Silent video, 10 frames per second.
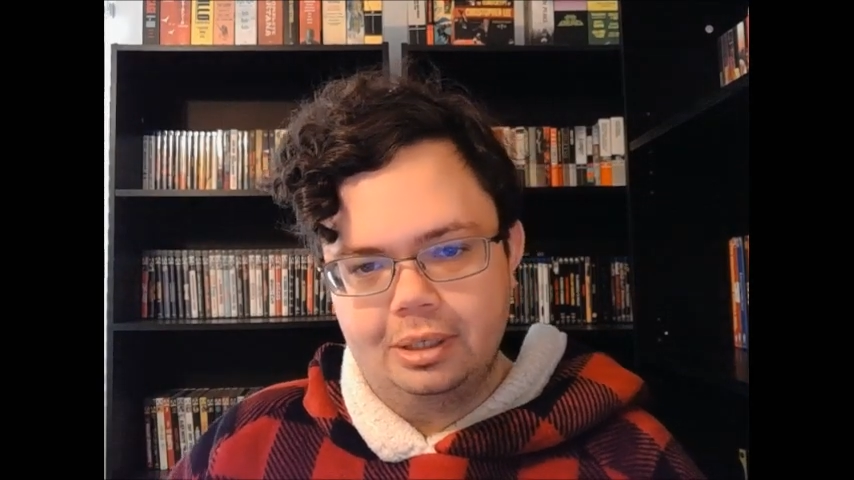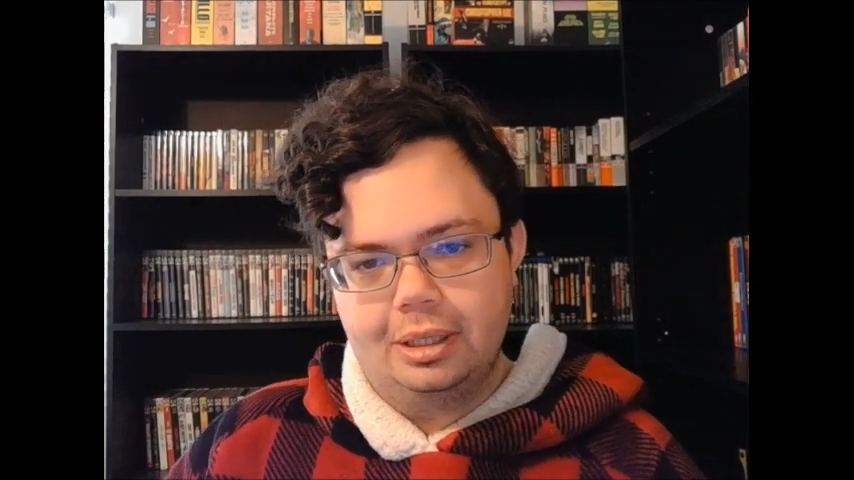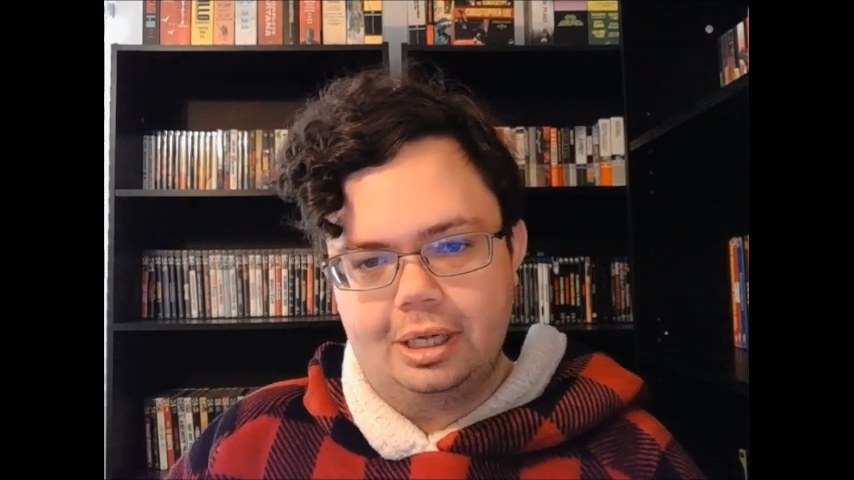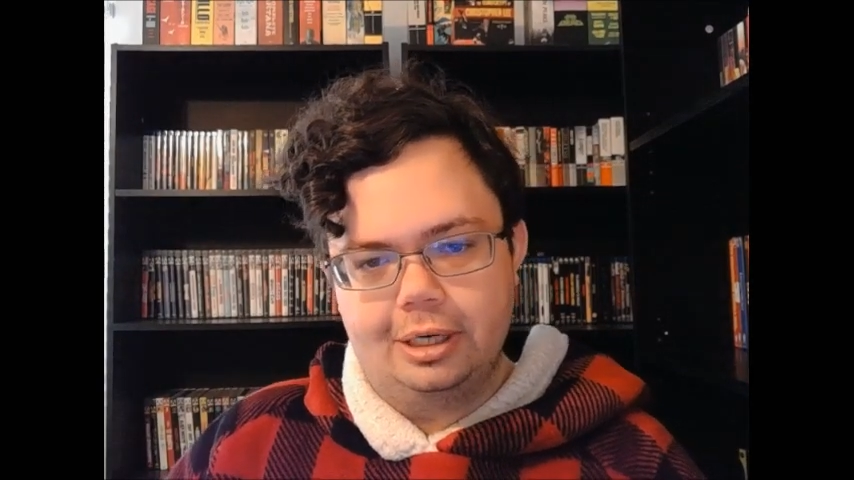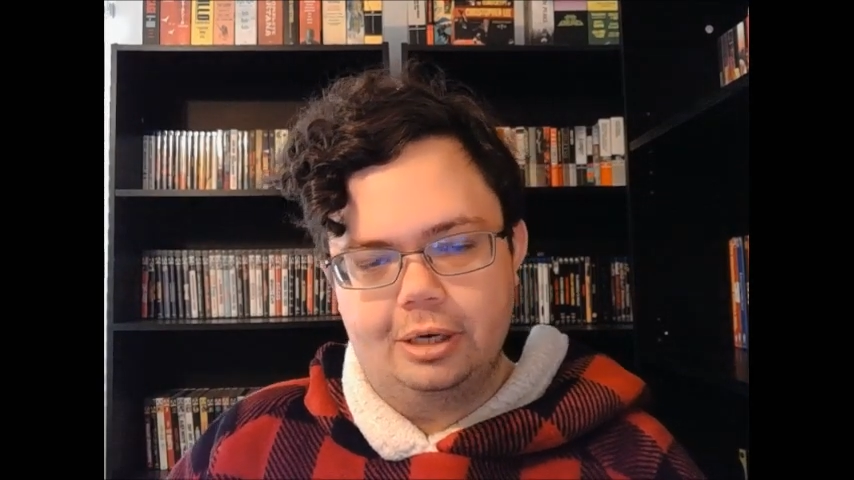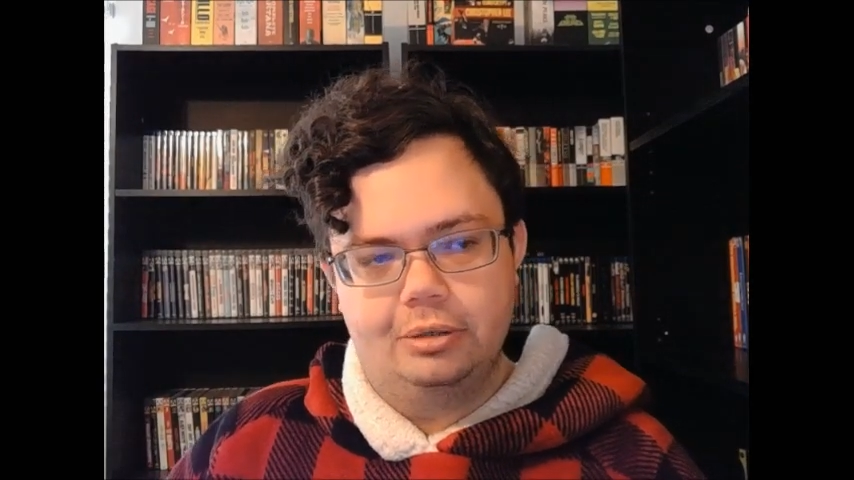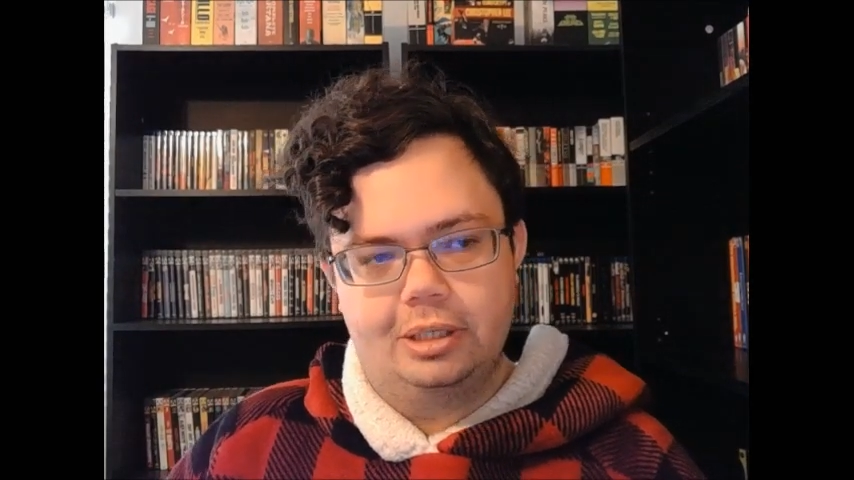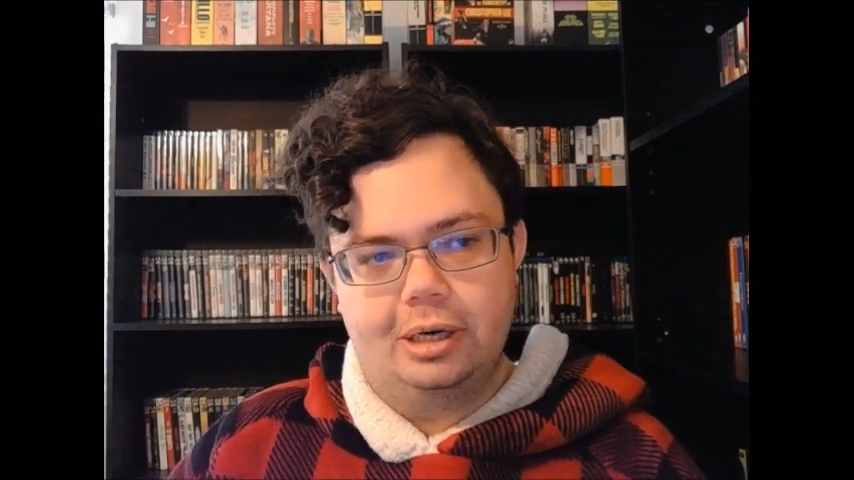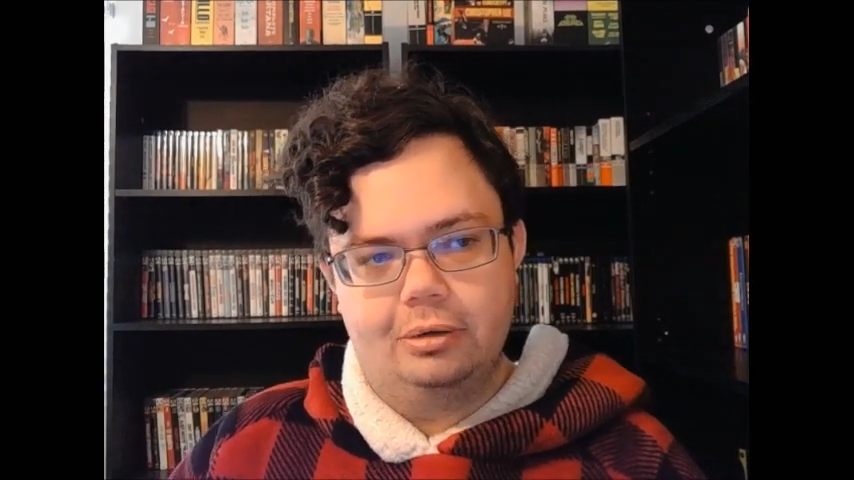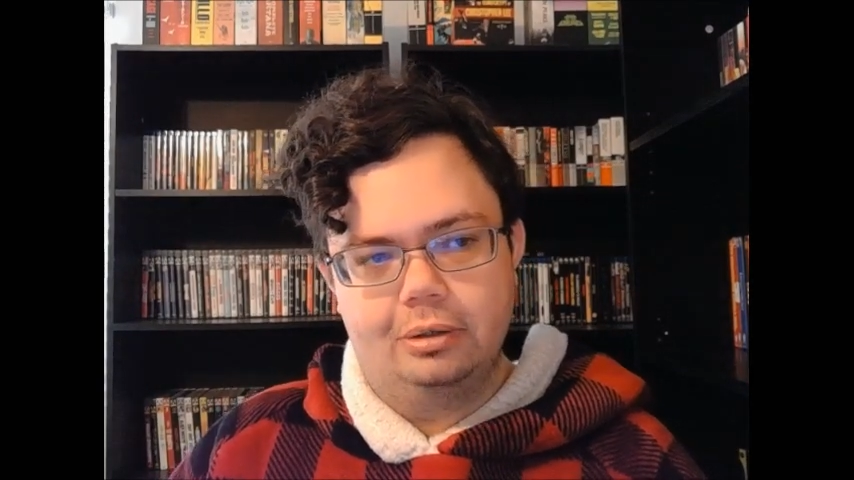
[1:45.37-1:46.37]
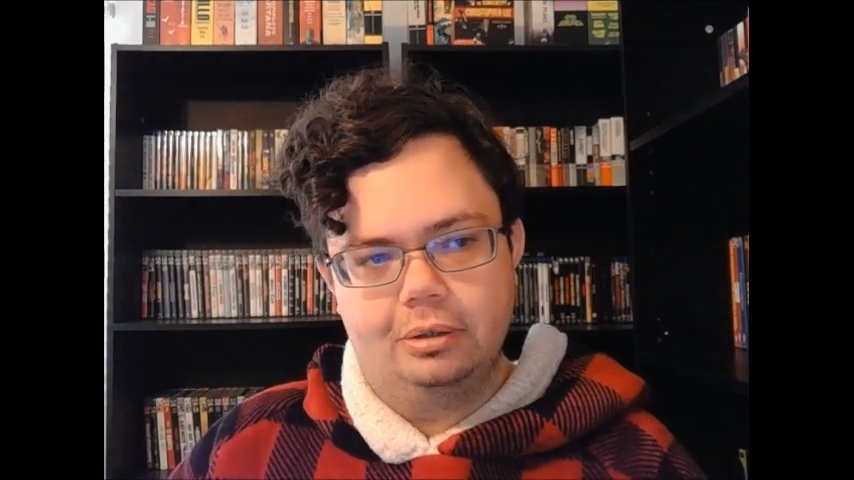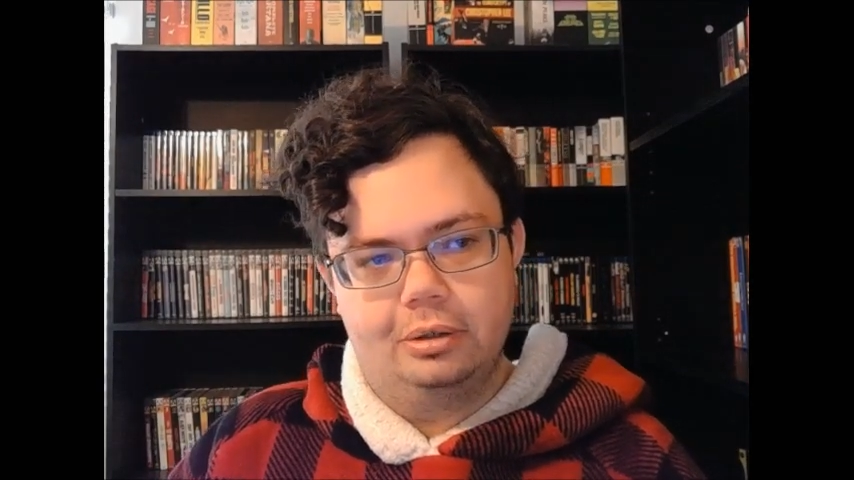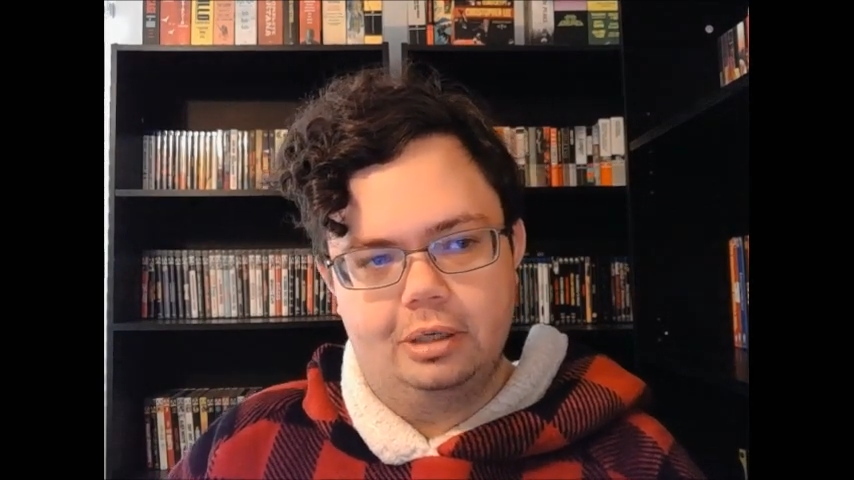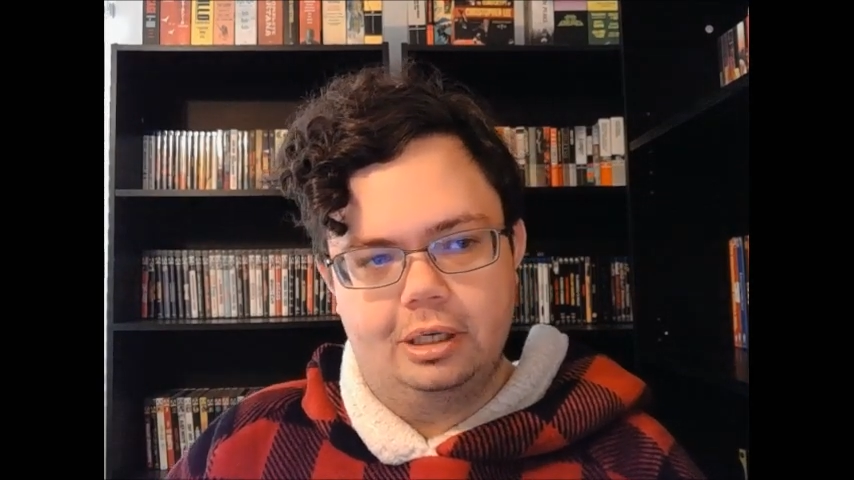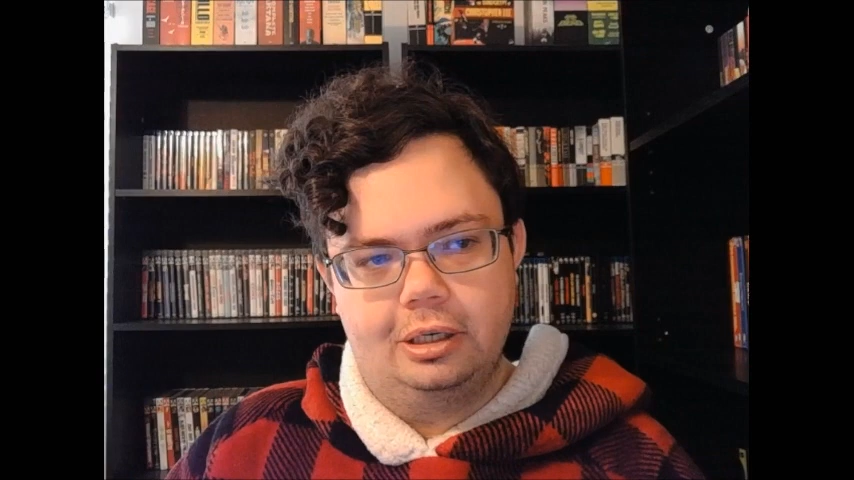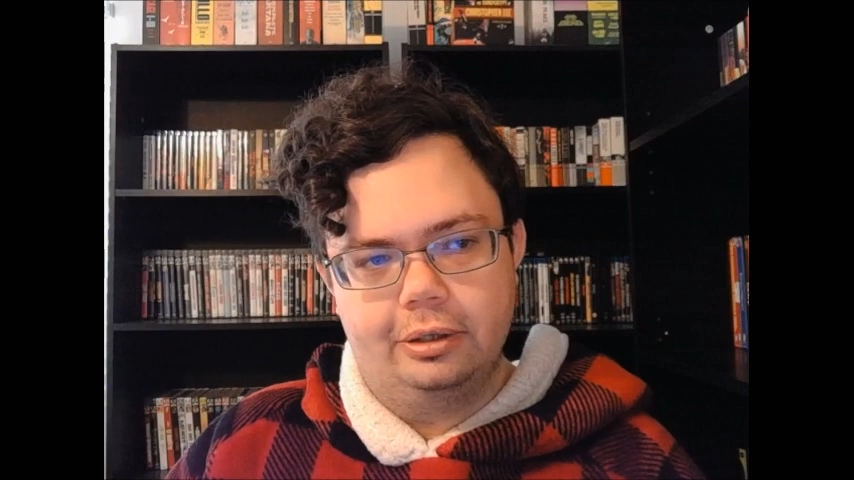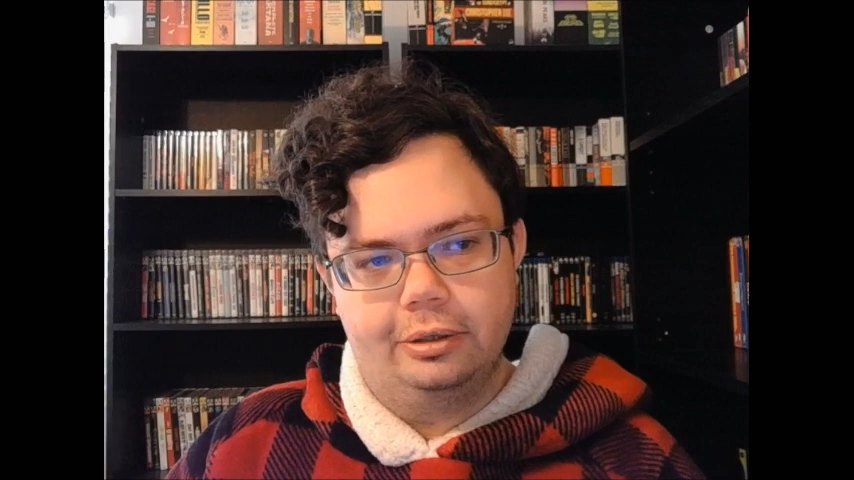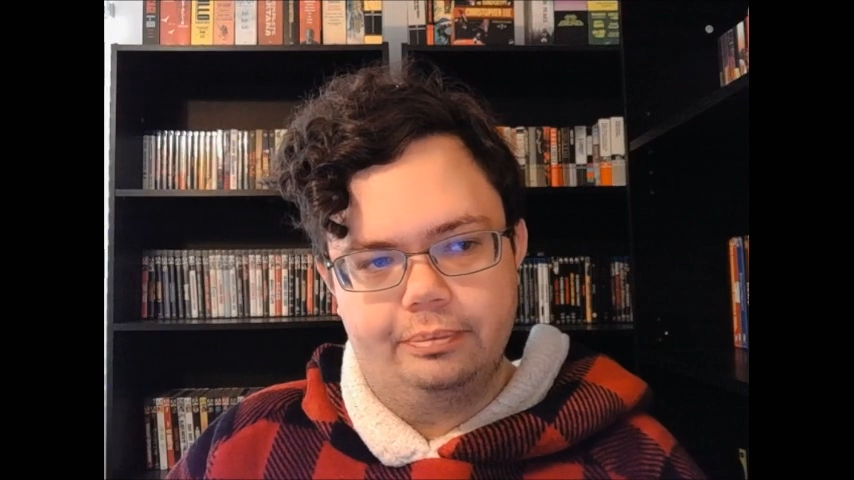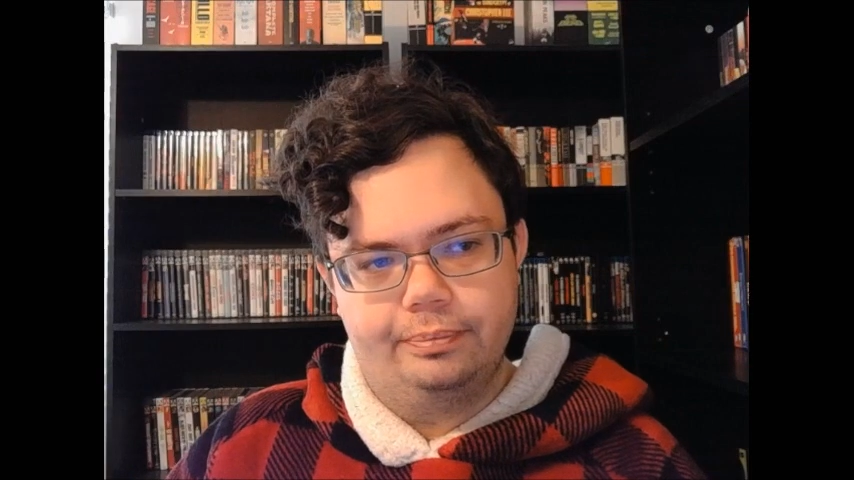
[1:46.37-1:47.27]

that goes out, uh,